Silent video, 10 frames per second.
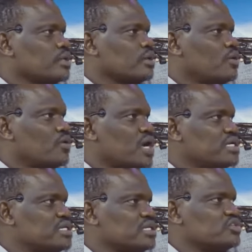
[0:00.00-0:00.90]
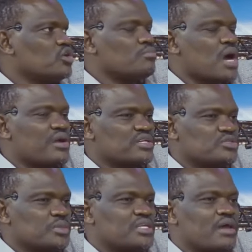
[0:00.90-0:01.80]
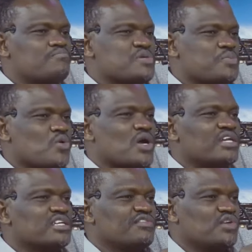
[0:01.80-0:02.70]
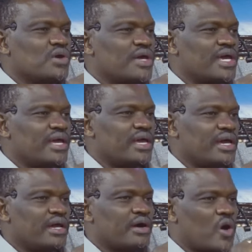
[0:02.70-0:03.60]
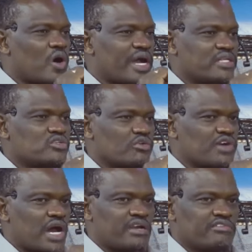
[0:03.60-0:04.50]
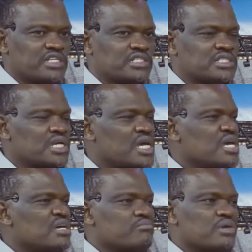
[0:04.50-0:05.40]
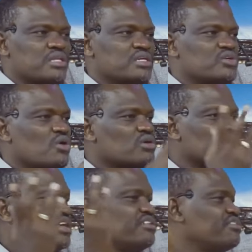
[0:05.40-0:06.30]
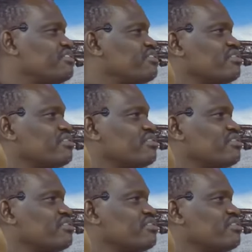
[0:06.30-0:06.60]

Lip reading: All right? Your marriage. There are people who can give you all kinds of advice, but they don't give.